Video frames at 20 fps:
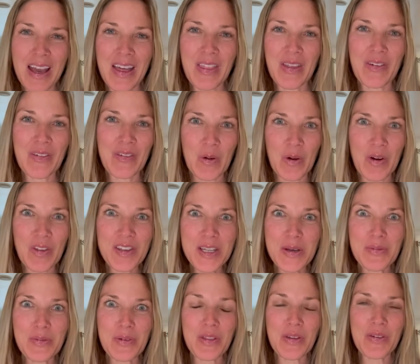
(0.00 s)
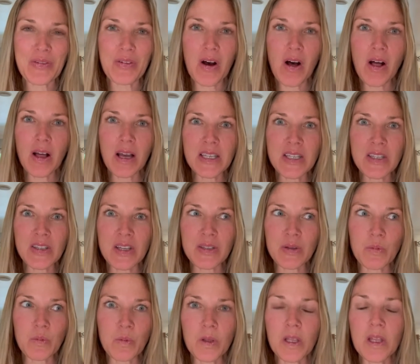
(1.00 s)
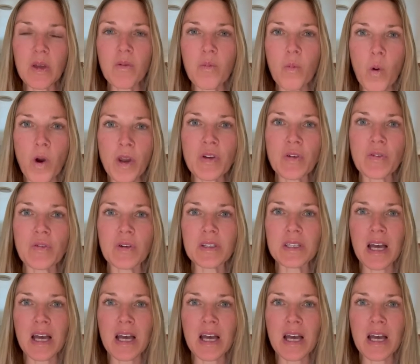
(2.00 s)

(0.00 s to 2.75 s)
The fourth tip for the fall is it's a really wonderful